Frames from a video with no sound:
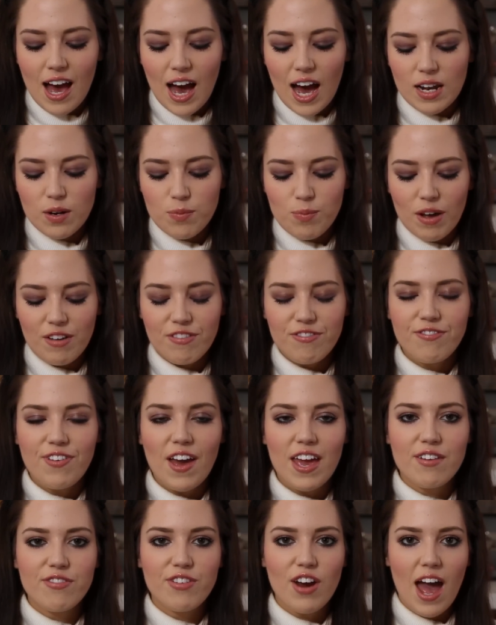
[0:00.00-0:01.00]
and my
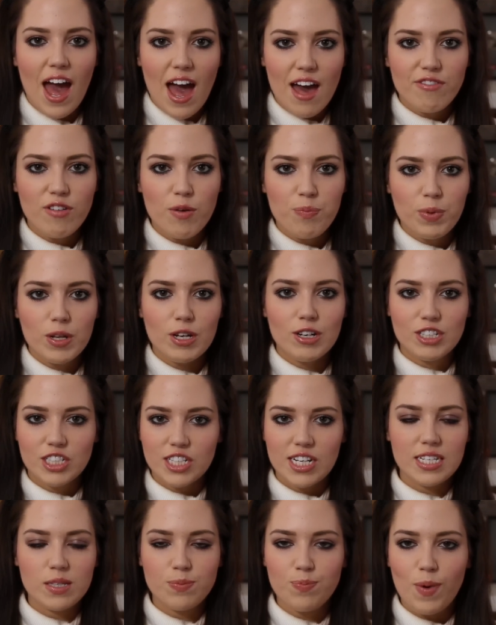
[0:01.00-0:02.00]
favorite ever blush is